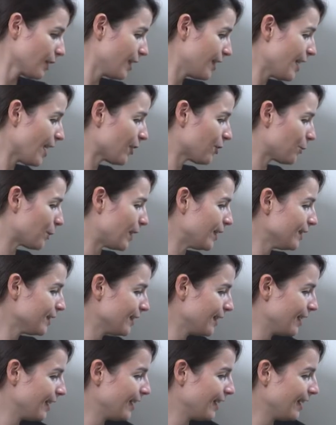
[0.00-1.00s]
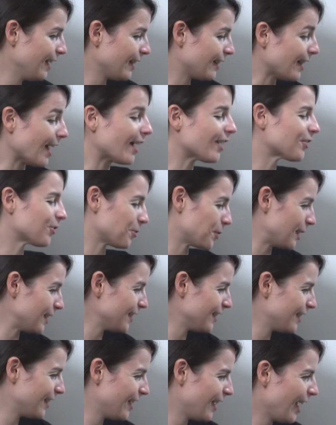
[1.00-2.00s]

Next one, last one.